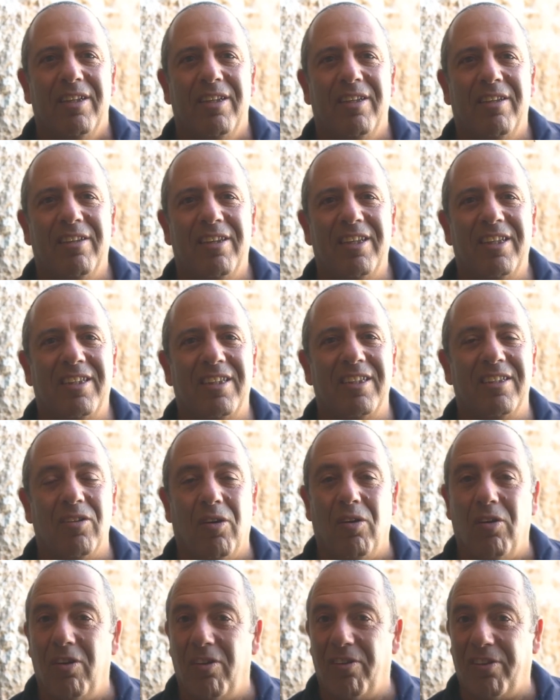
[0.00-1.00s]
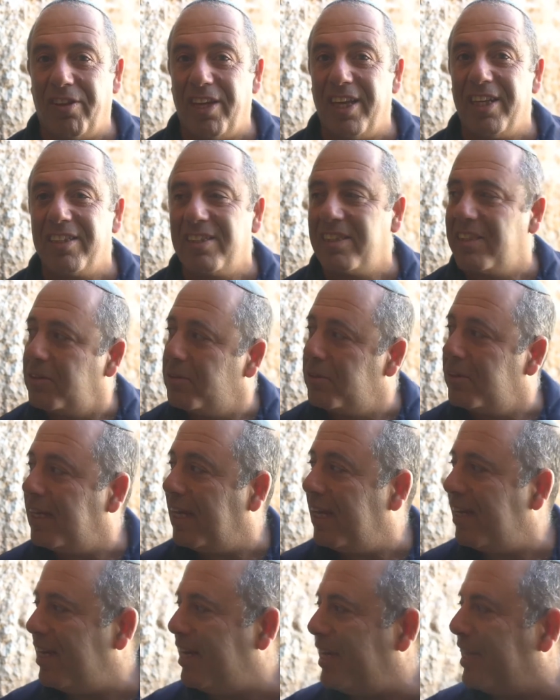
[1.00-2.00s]
And this is all thanks to
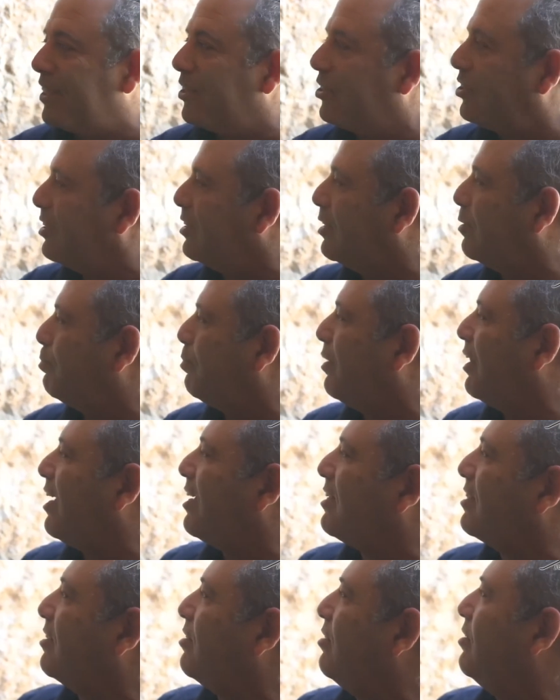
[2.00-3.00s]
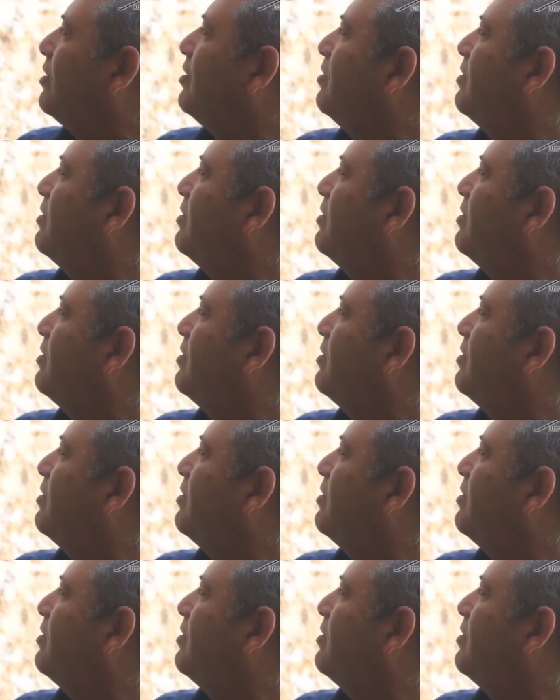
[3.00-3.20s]
the ancient plaster.